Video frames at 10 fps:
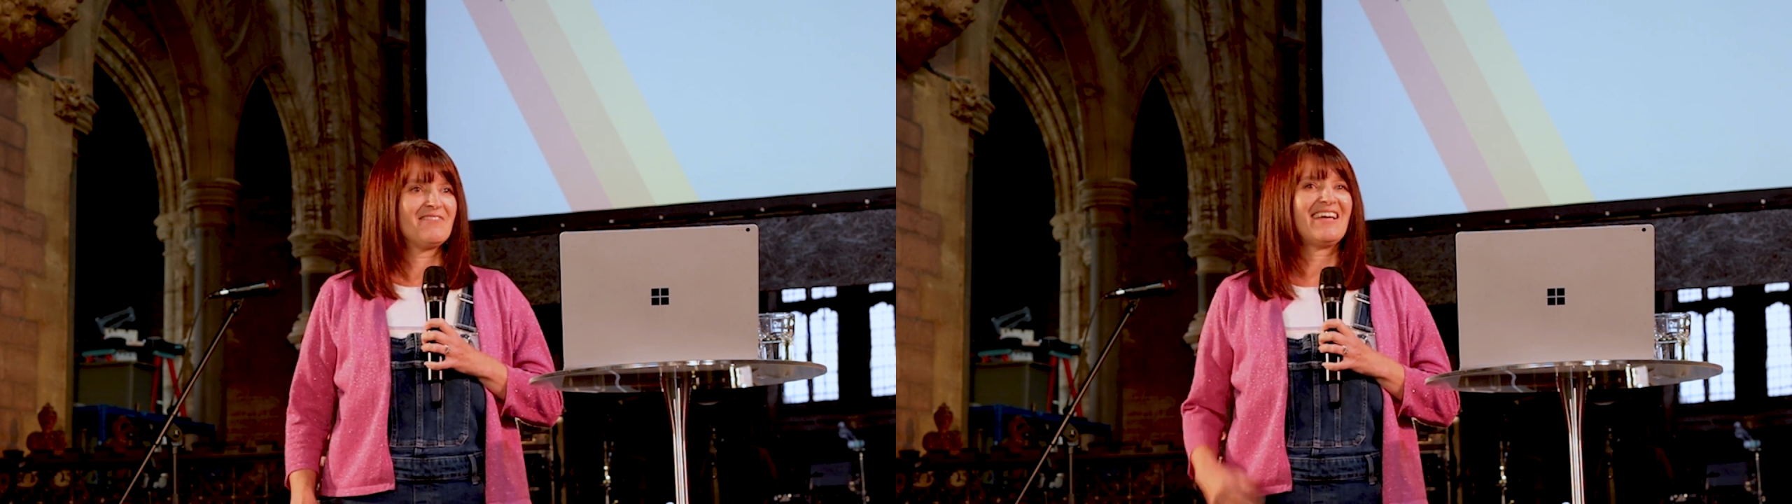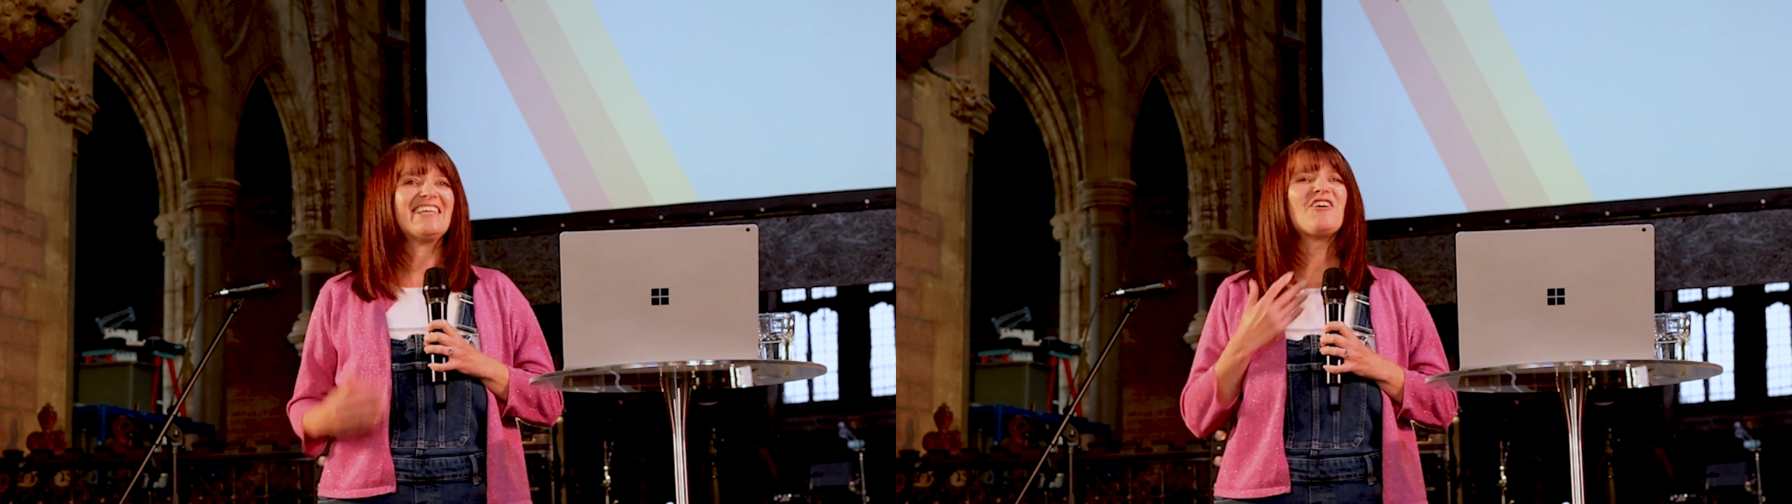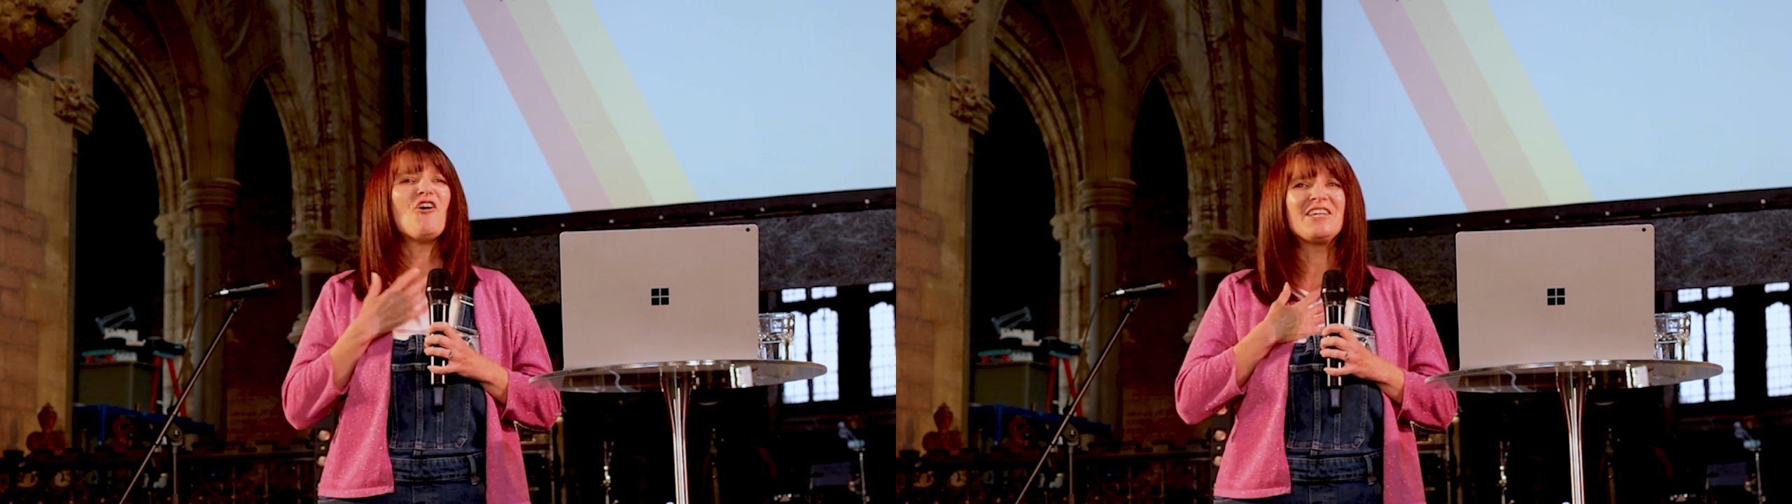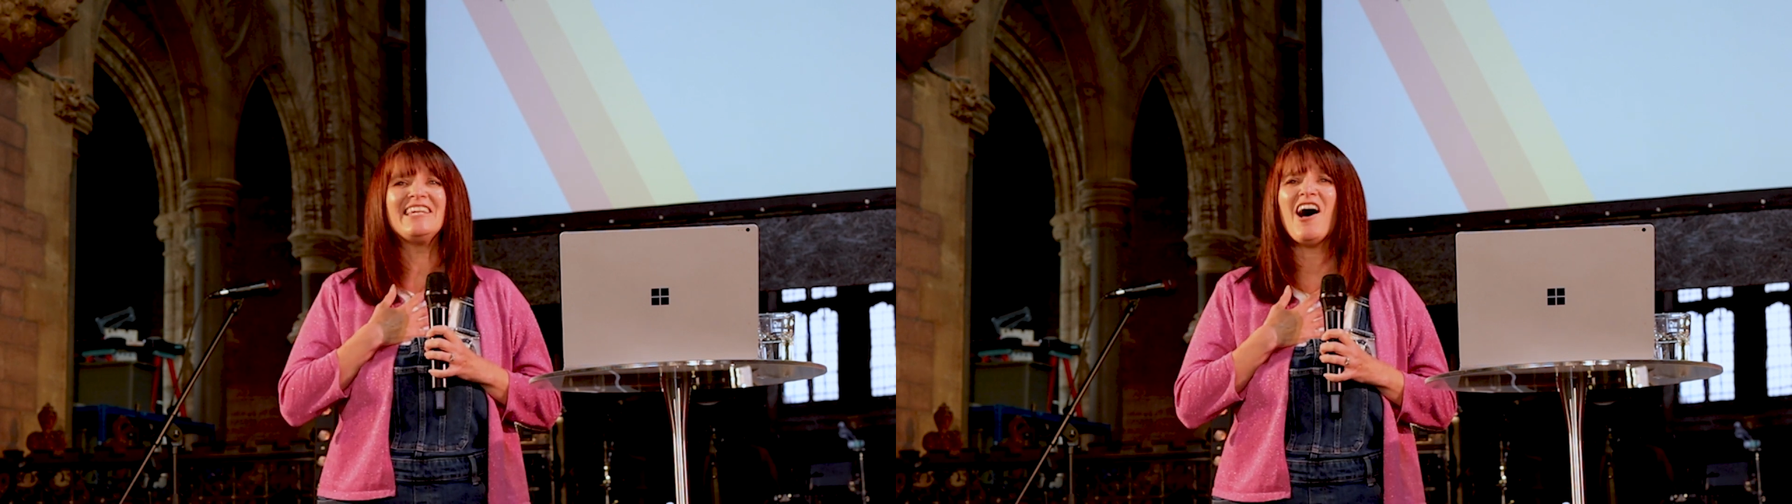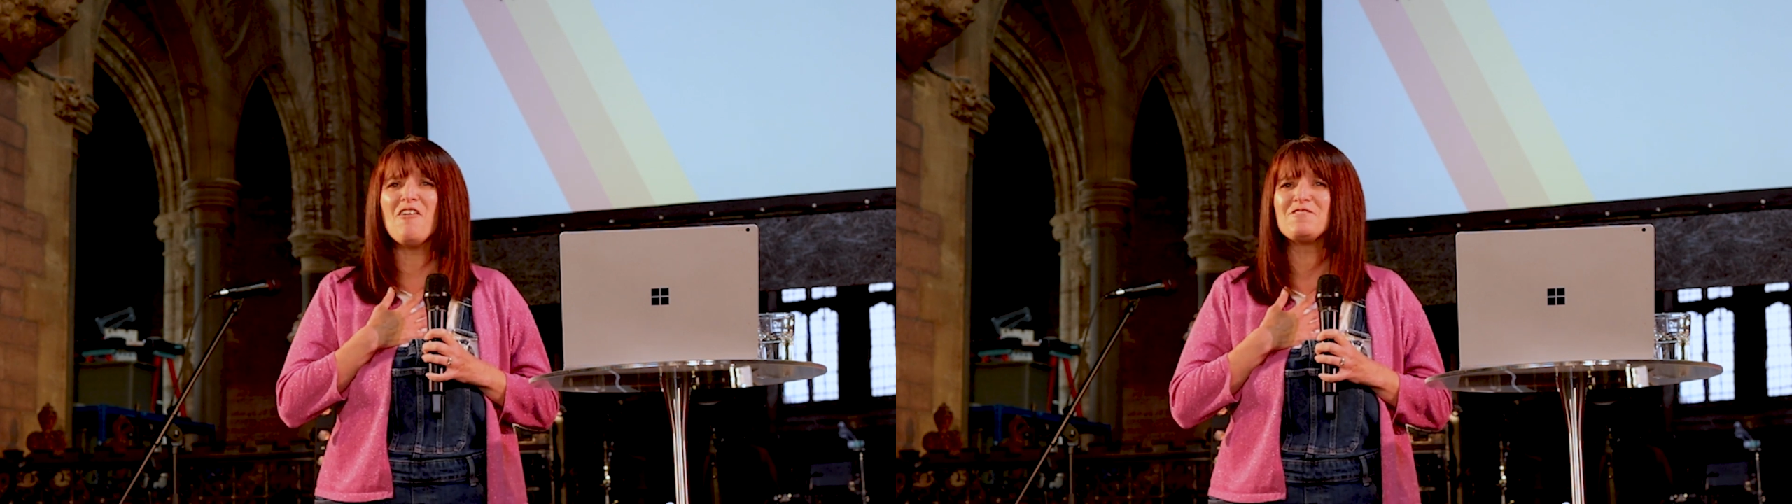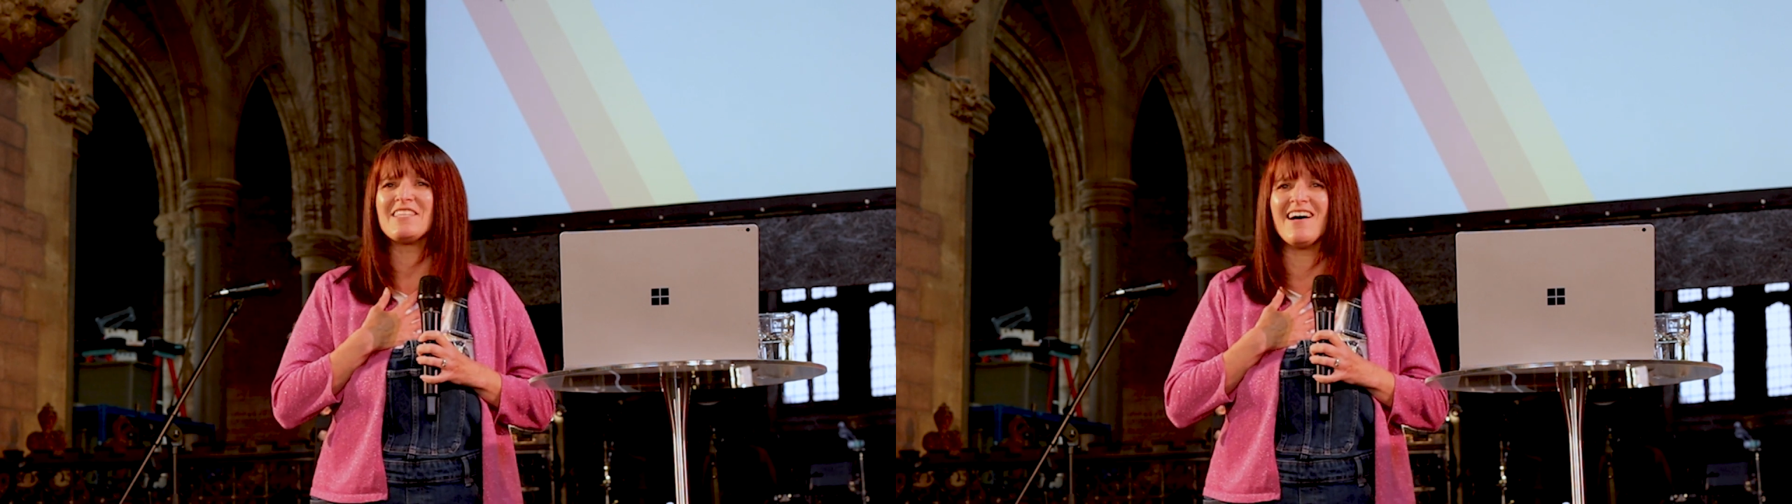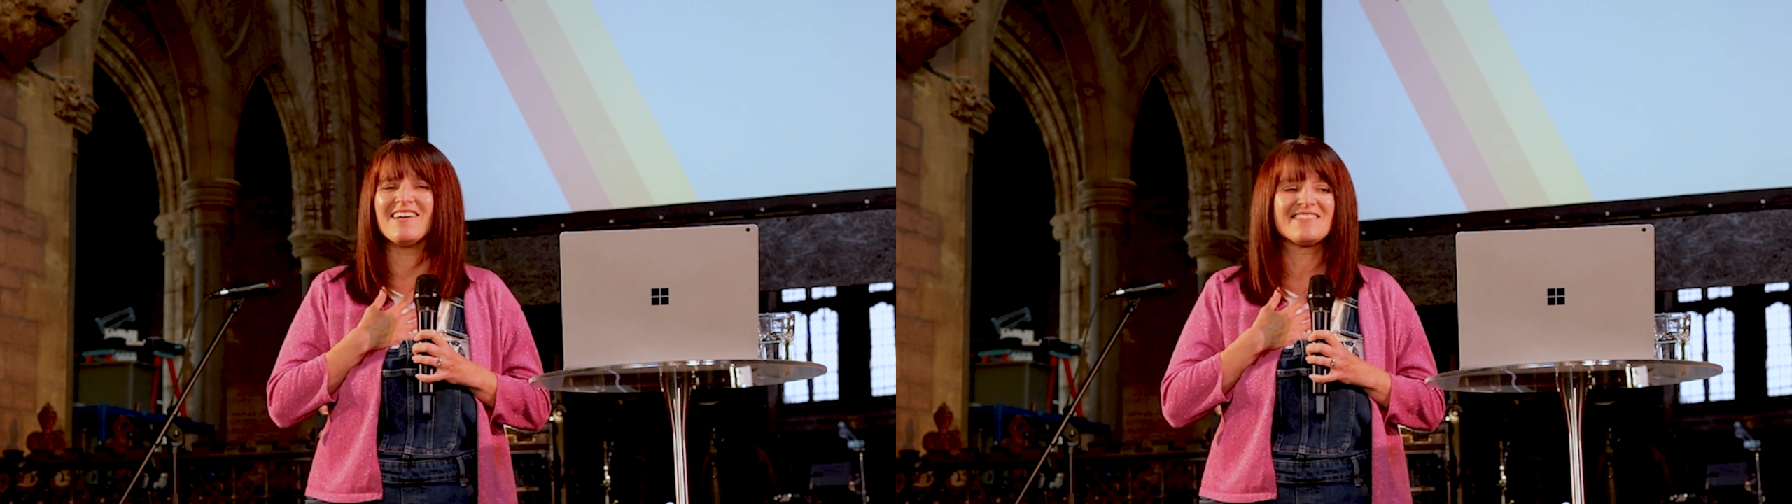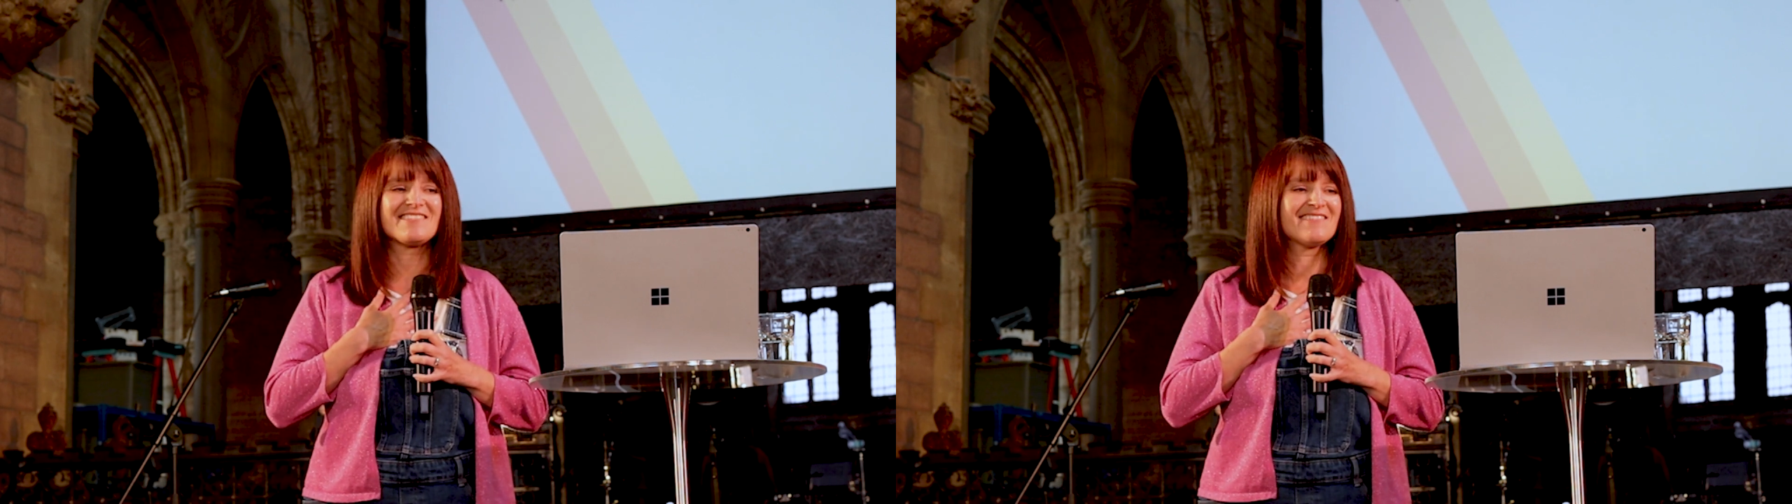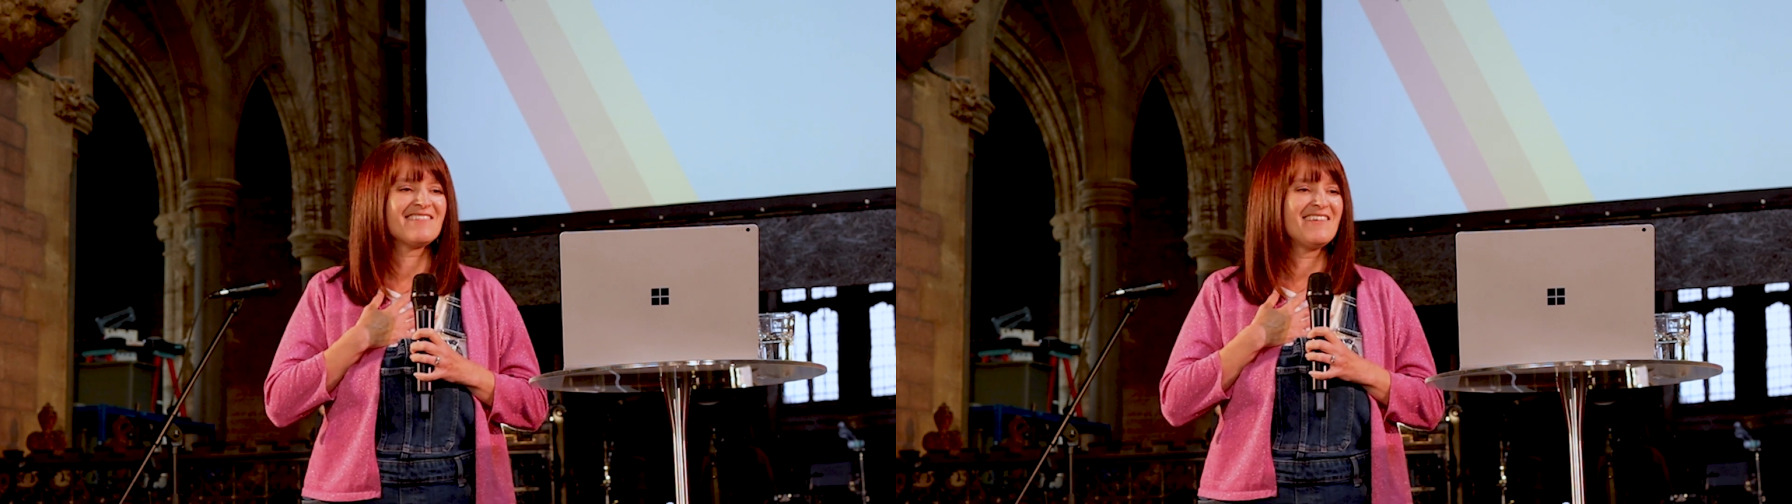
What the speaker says: And God loves us